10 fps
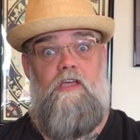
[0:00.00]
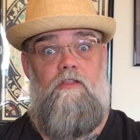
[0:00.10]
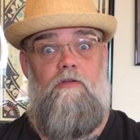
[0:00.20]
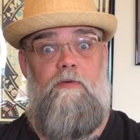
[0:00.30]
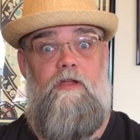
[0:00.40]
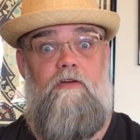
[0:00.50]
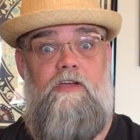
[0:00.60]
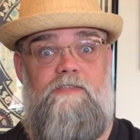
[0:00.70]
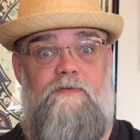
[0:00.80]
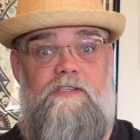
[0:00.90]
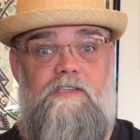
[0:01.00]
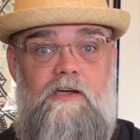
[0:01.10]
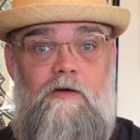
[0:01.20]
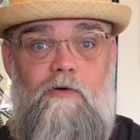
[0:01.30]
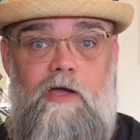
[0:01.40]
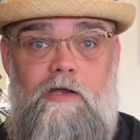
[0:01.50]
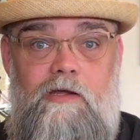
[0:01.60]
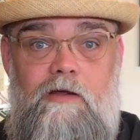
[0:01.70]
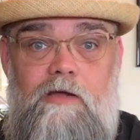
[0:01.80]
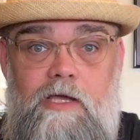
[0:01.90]
a little bit of Christmas right
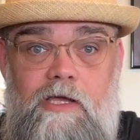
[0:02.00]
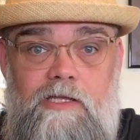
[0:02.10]
here in